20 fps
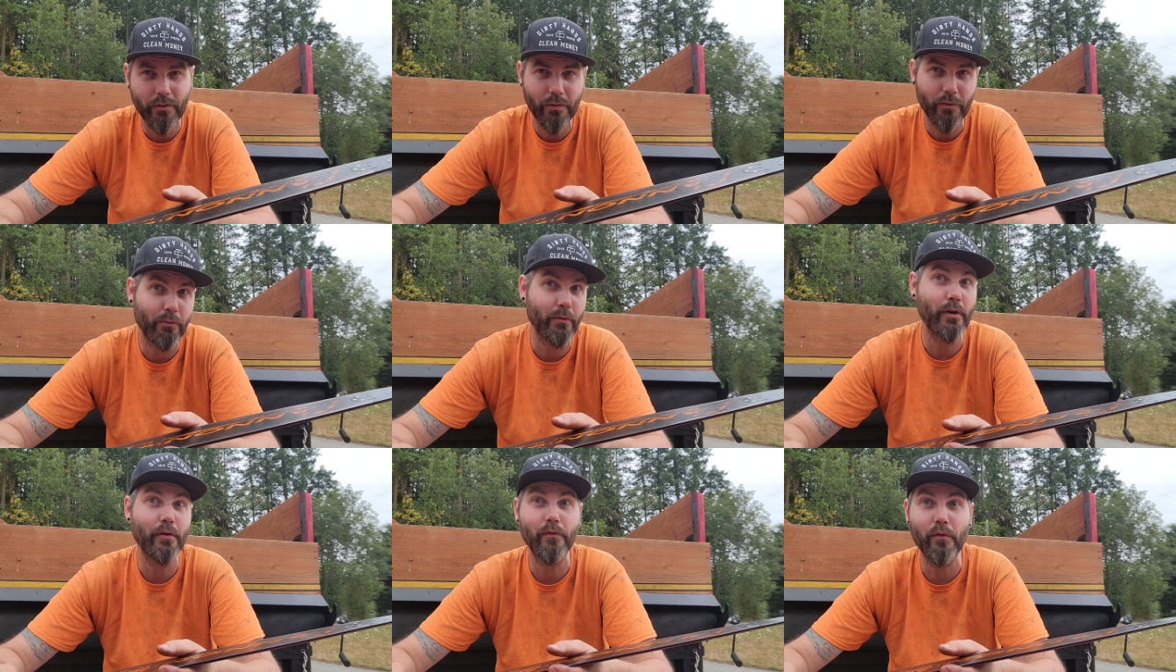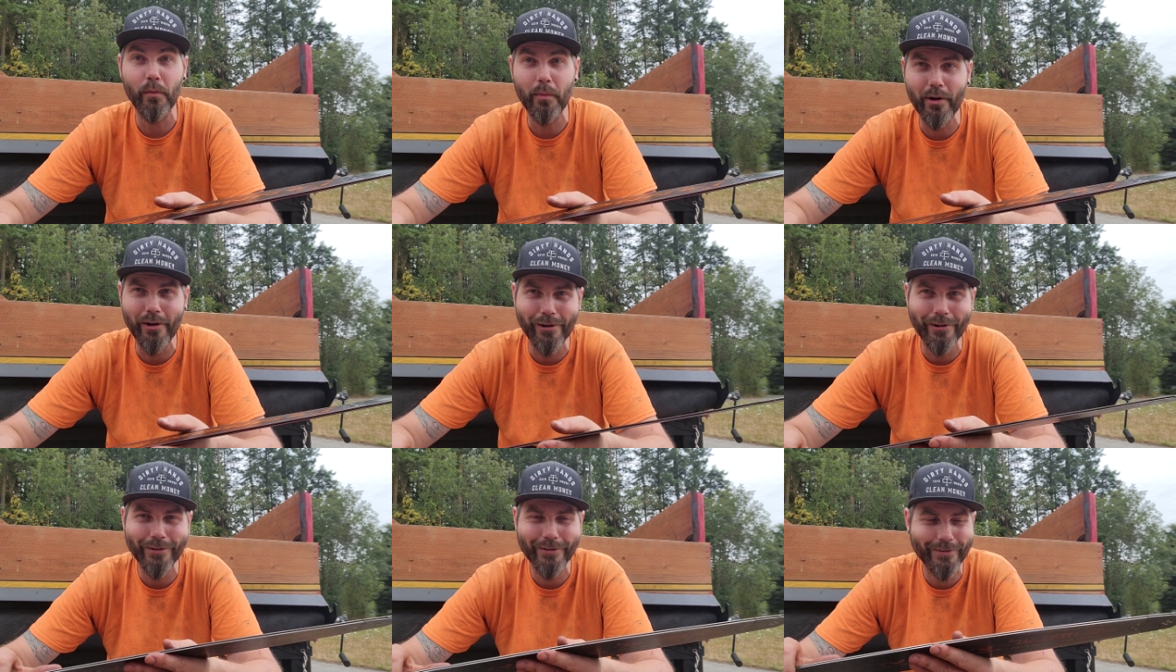3 or 4
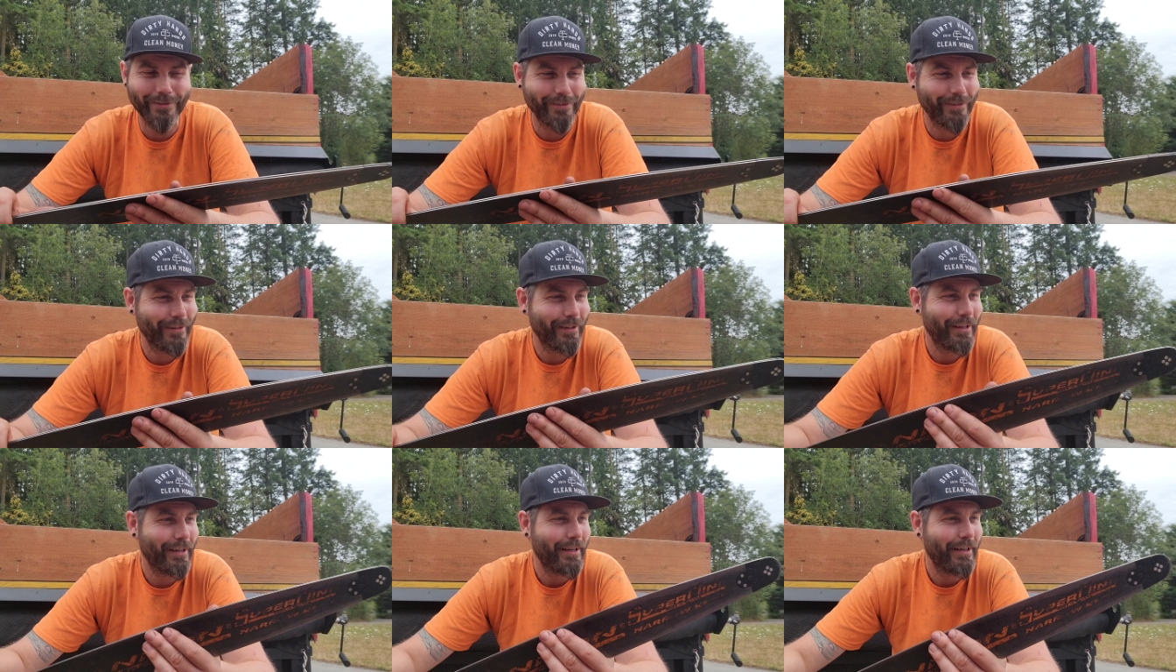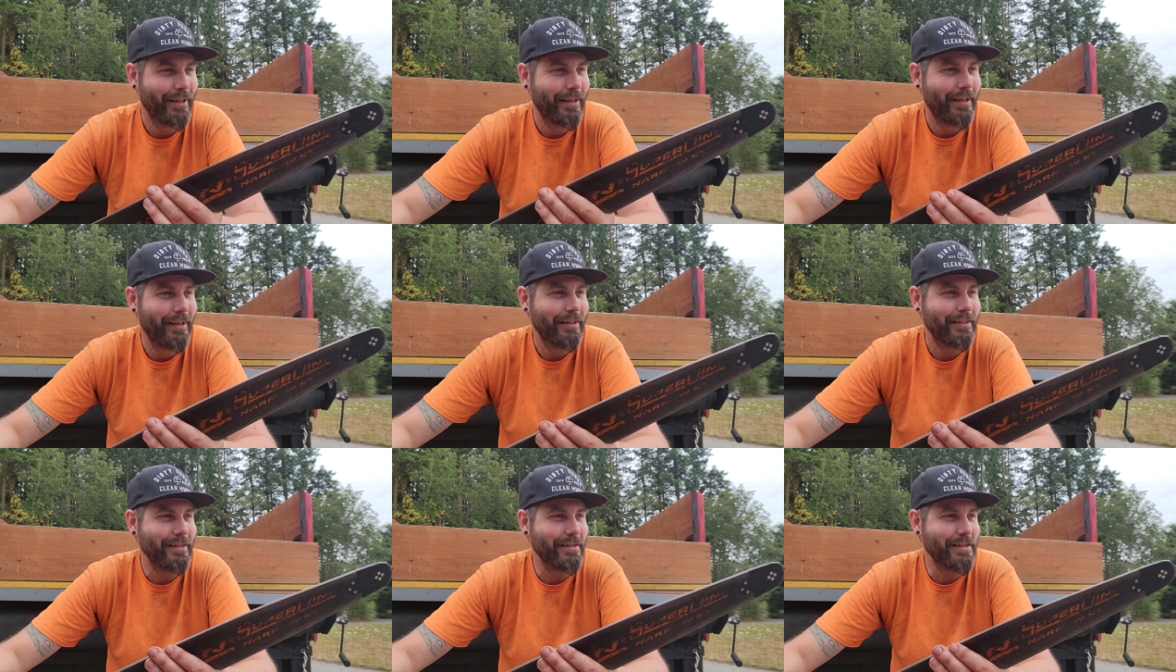bars,
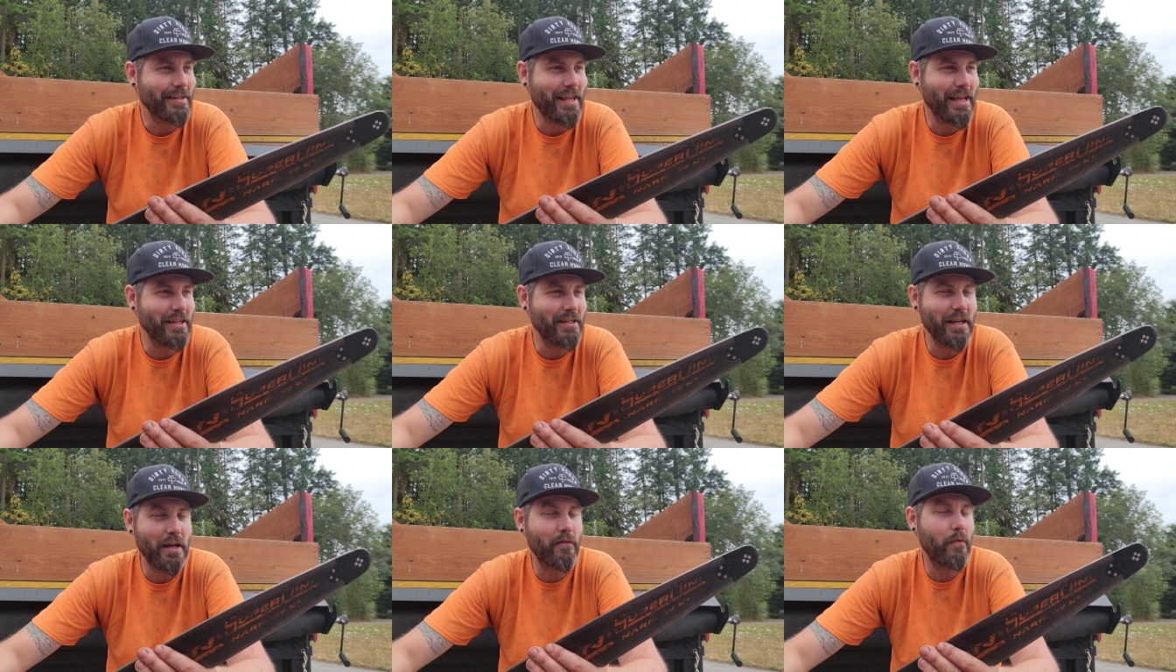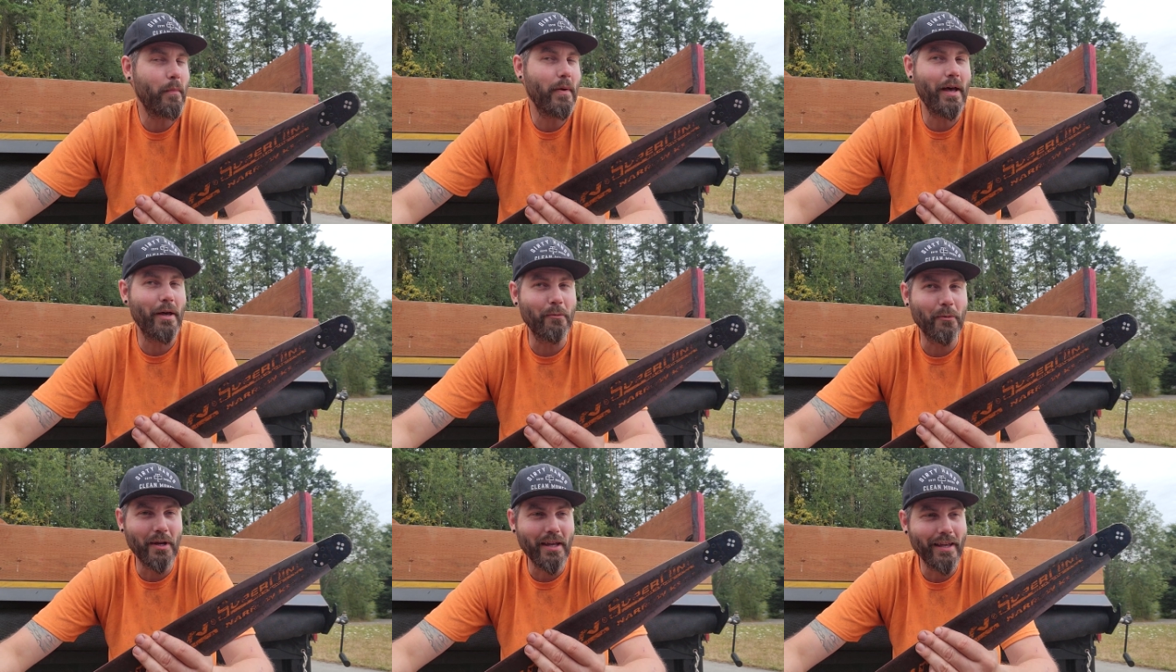just in case you have a
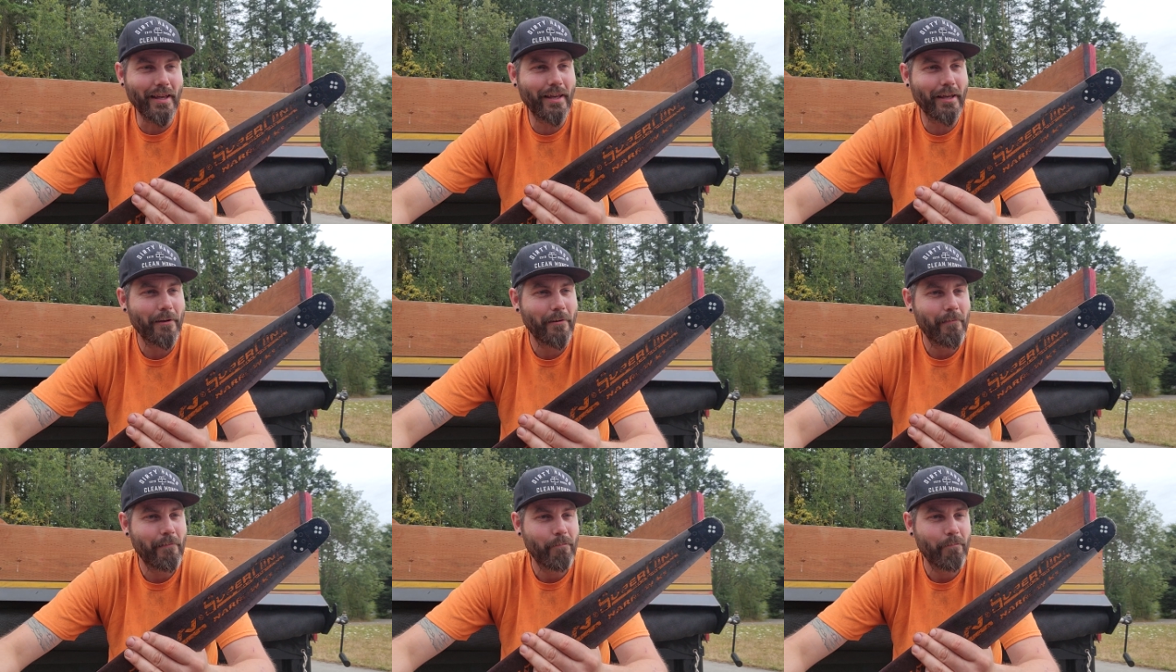bad week.